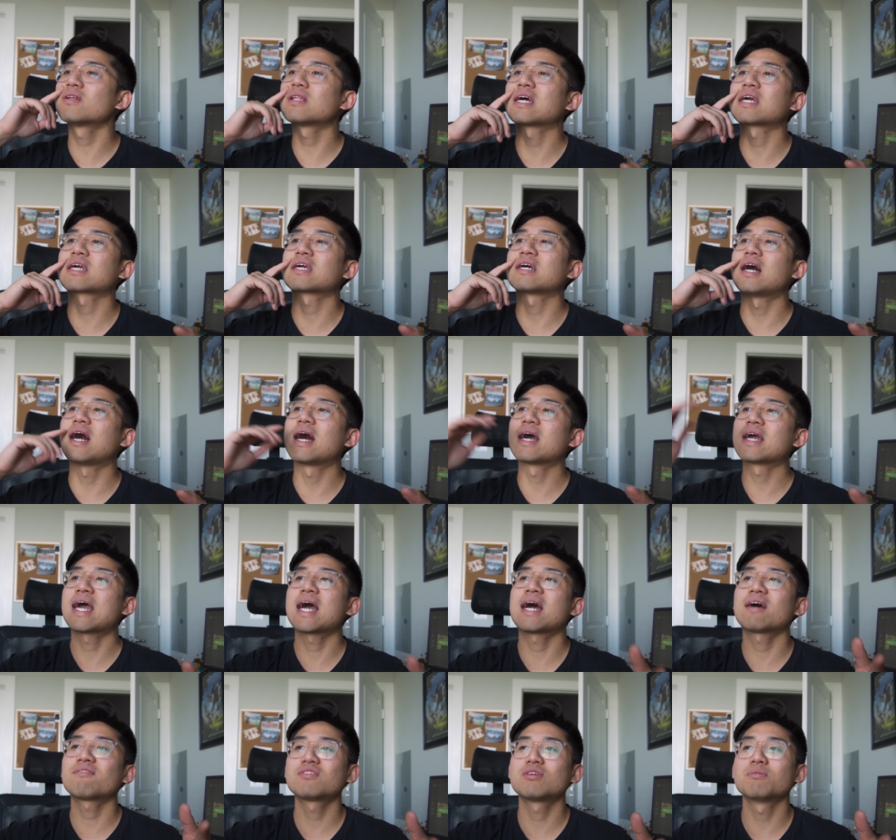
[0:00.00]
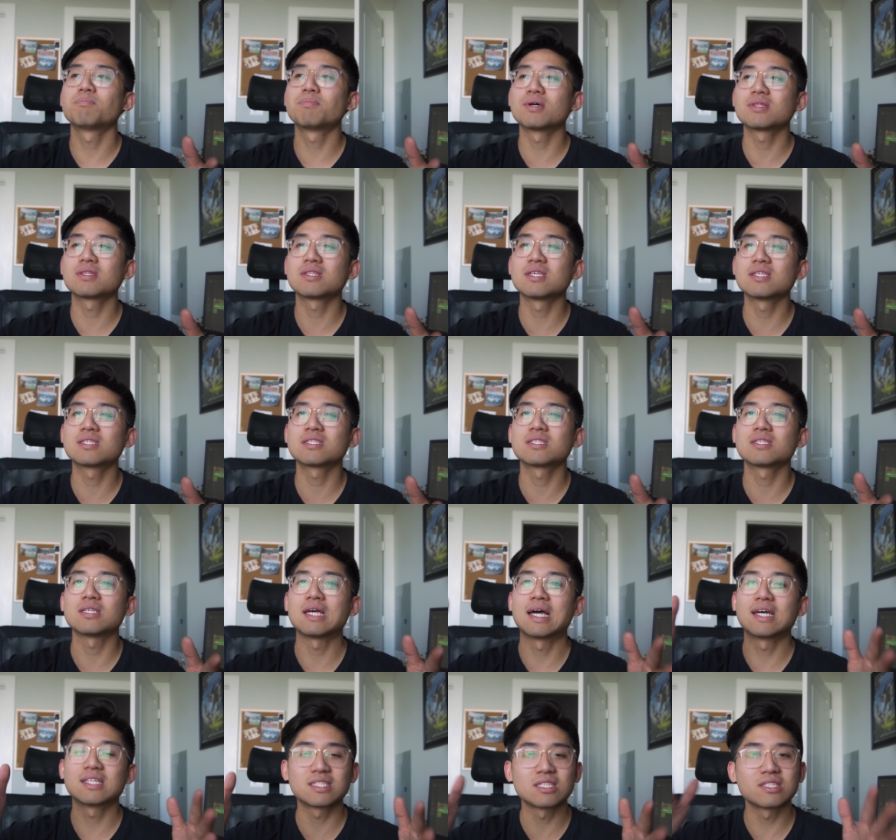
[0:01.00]
like I have to put this
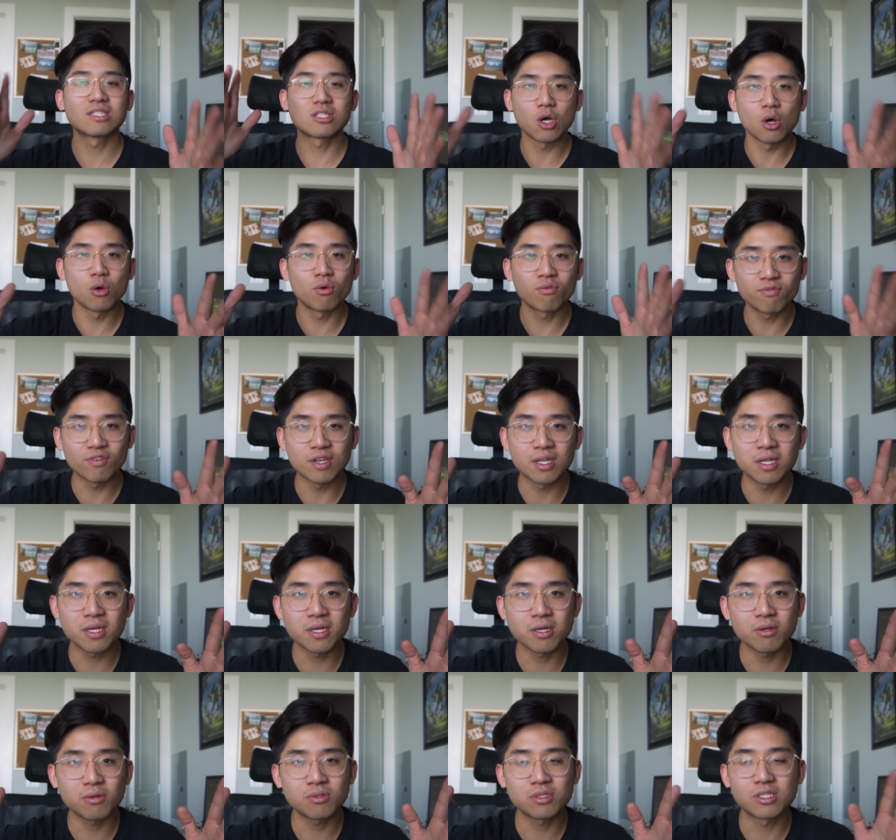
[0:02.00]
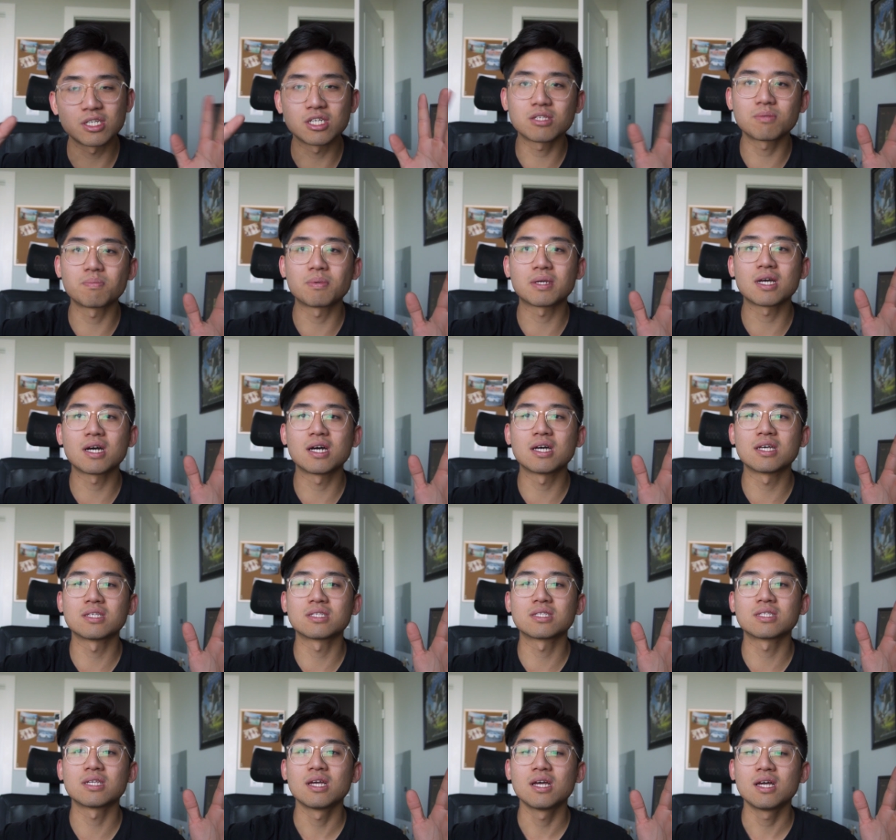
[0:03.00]
as its own video just
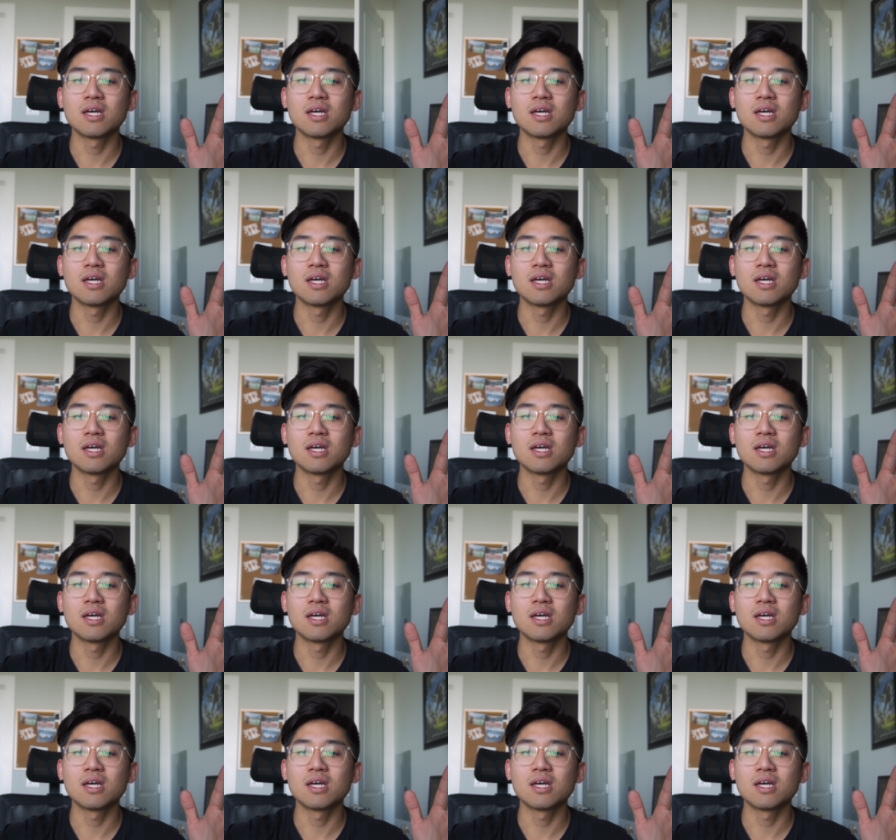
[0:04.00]
because